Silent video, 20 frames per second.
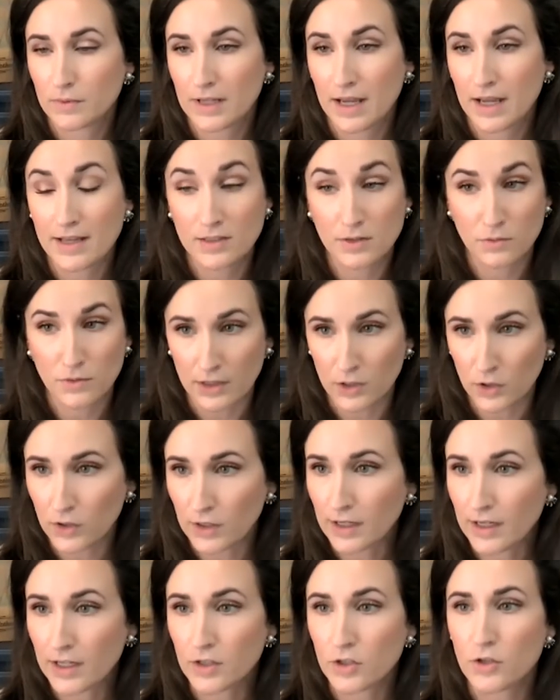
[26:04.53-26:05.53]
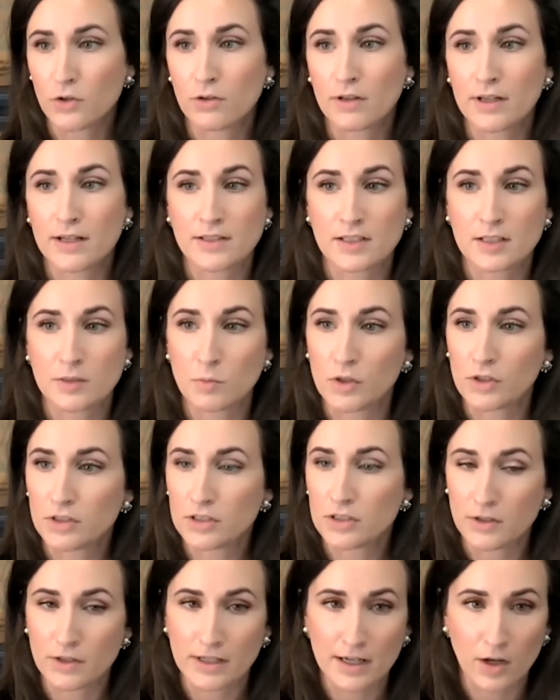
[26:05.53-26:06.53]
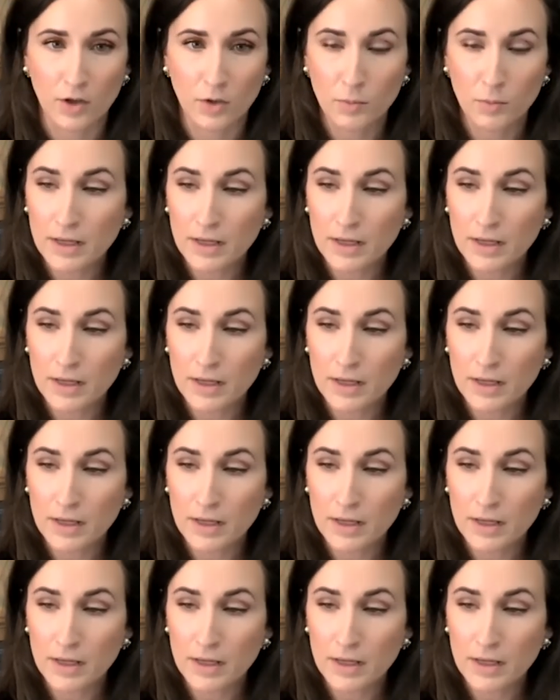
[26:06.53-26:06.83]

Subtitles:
as a veteran, utilizes military health